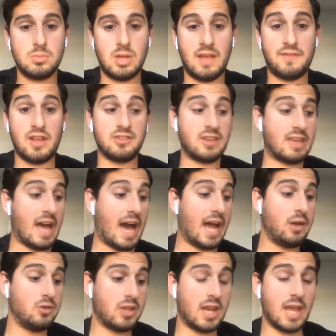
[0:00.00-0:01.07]
if there's a guy
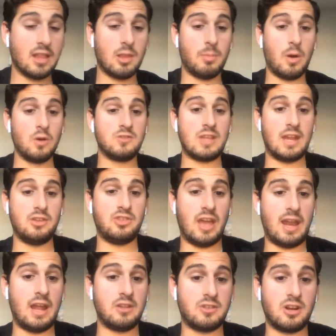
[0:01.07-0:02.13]
who's going to get the most out of
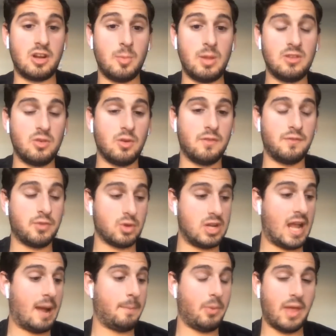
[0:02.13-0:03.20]
Chenna and turn him into a
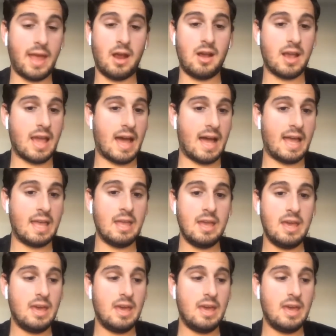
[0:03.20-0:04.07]
3-down player, a guy